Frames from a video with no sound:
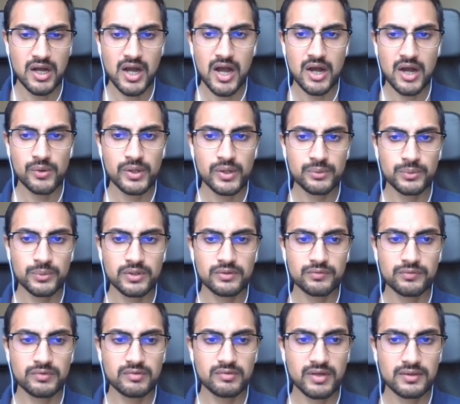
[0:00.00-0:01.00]
However,
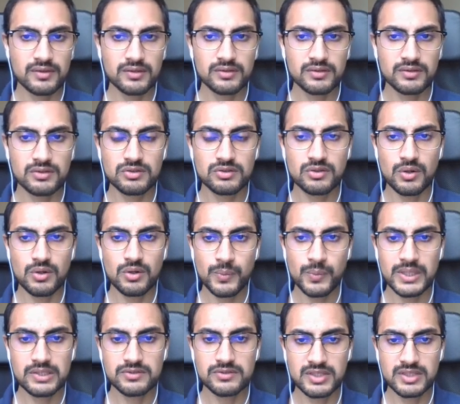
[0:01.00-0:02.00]
we find that this is not
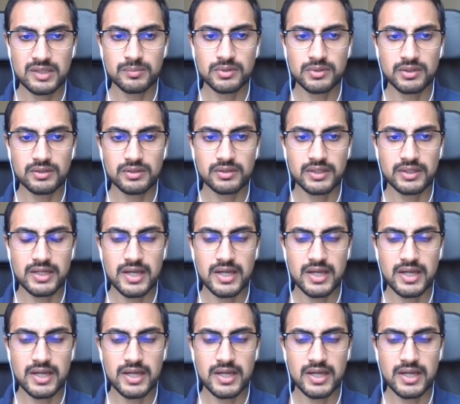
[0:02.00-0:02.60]
very stable,